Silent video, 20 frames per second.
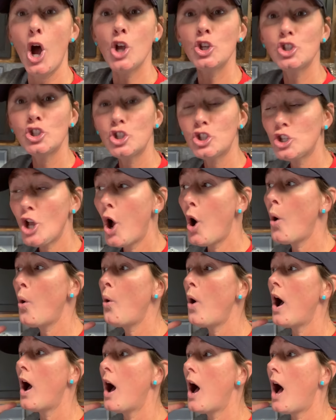
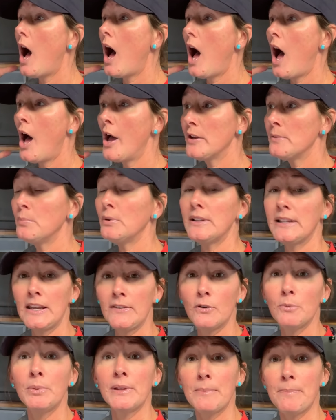so
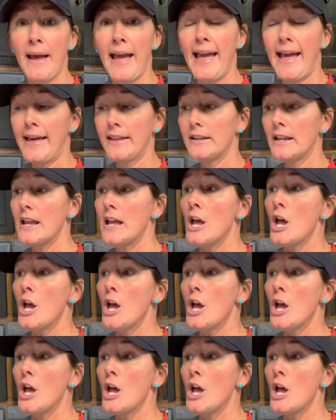unbelievably bad.